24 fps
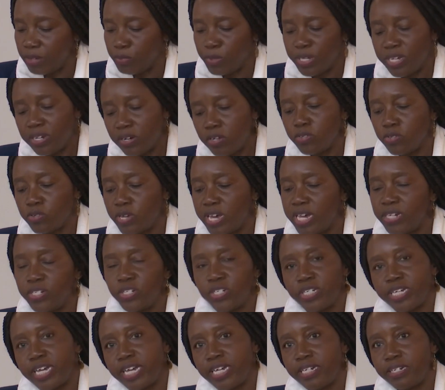we can also
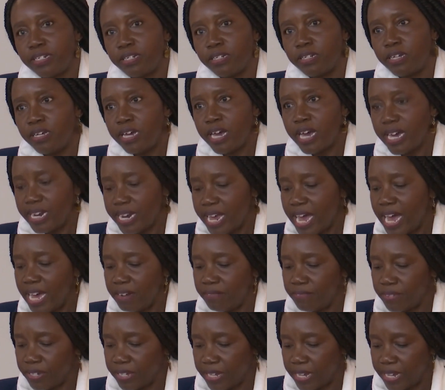educate and
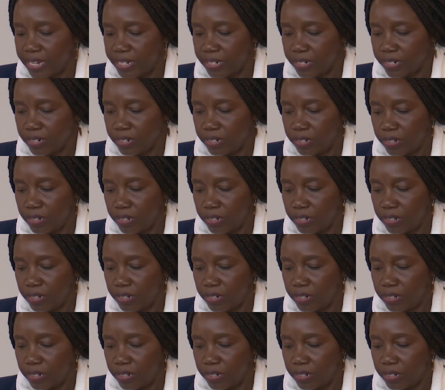advocate